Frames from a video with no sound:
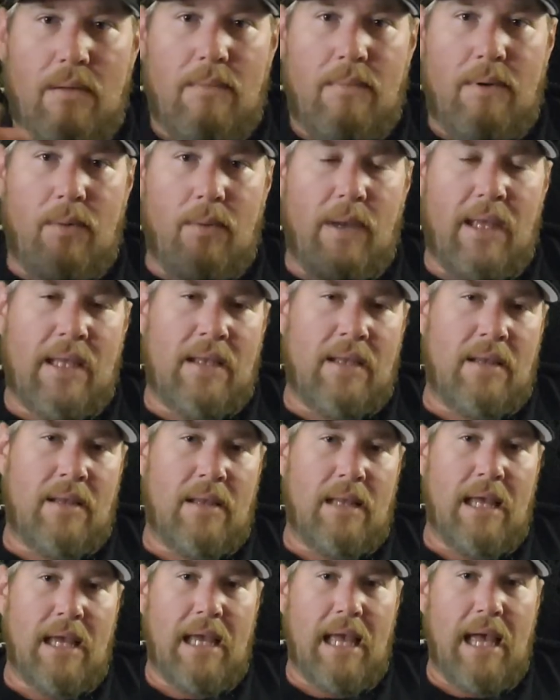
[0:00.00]
But when
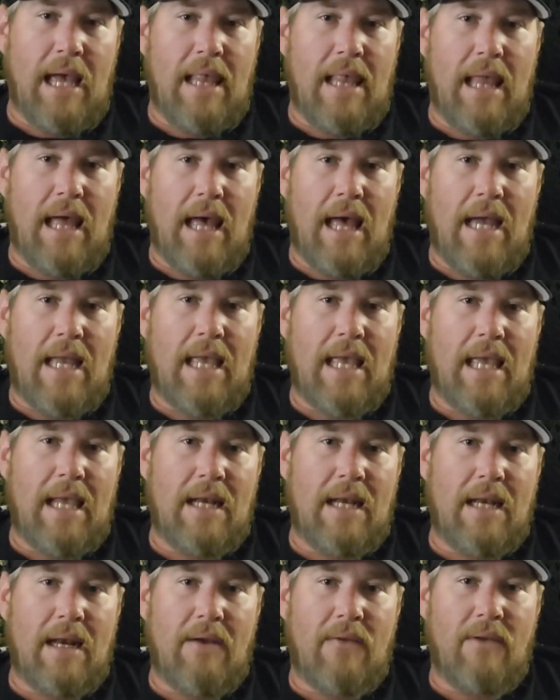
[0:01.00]
they lock
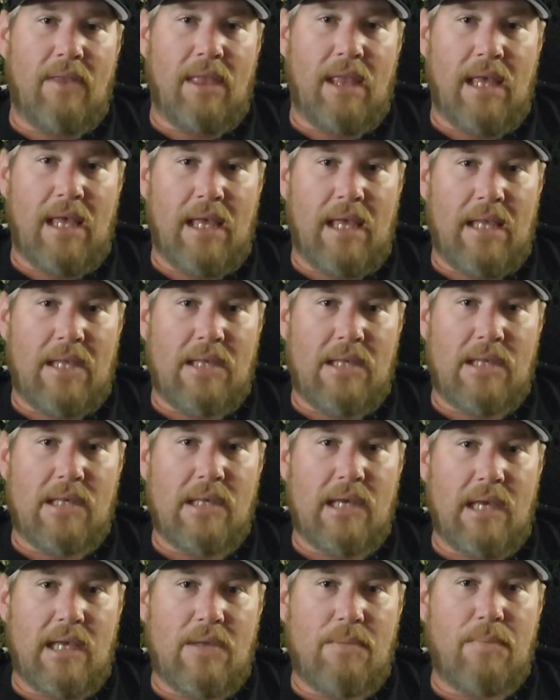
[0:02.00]
in and everything,
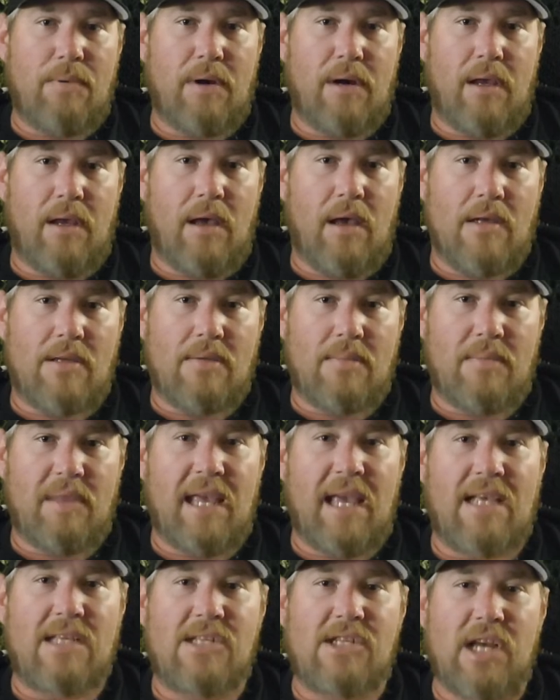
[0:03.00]
it's pretty awesome.
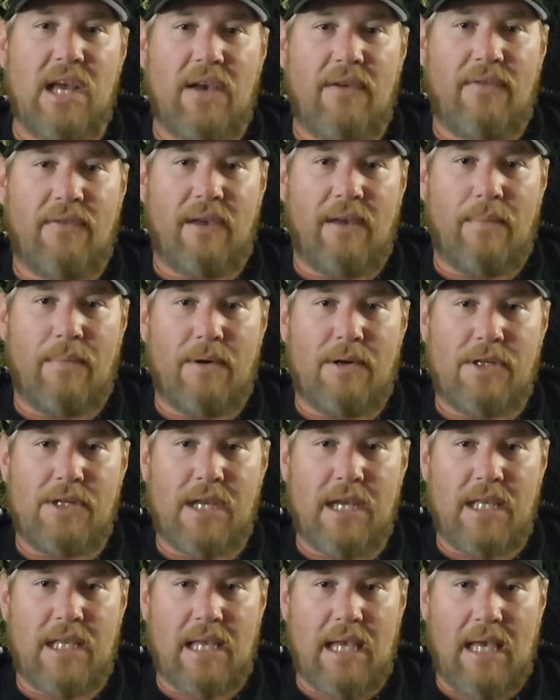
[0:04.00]
Thanks, Jeff. I
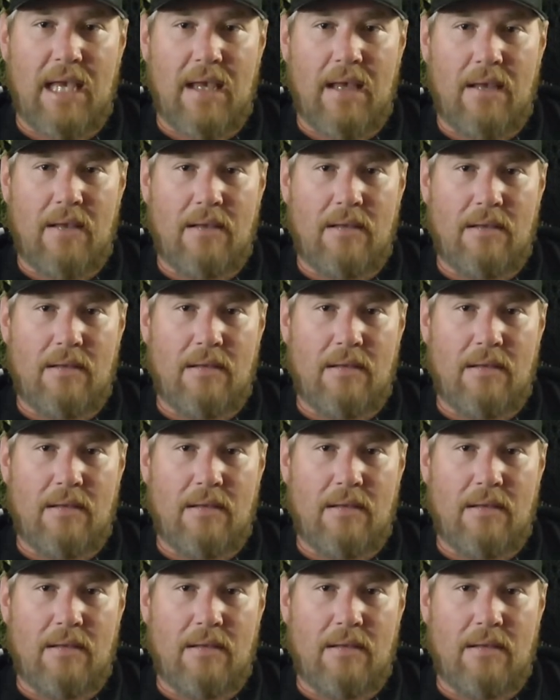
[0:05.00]
appreciate that.